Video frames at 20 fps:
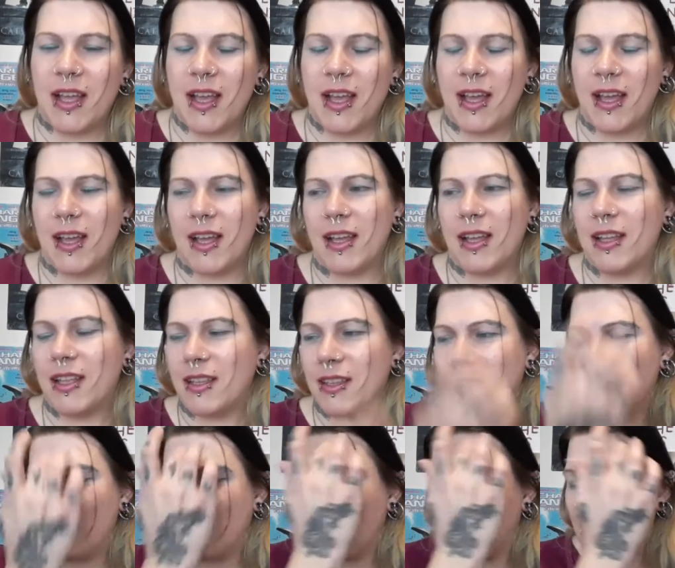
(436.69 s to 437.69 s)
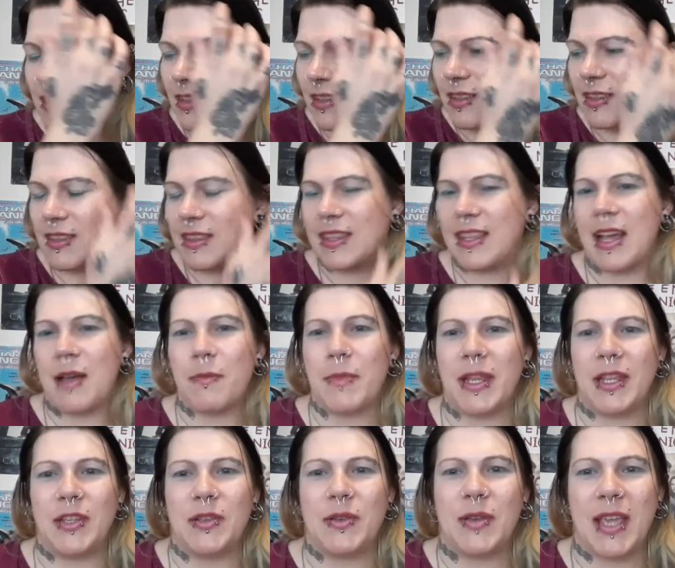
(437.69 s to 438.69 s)
that
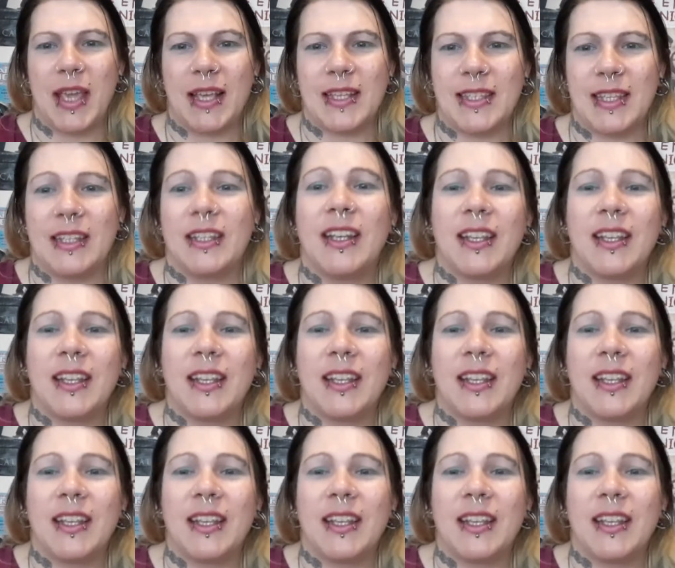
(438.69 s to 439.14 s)
menu kicks in.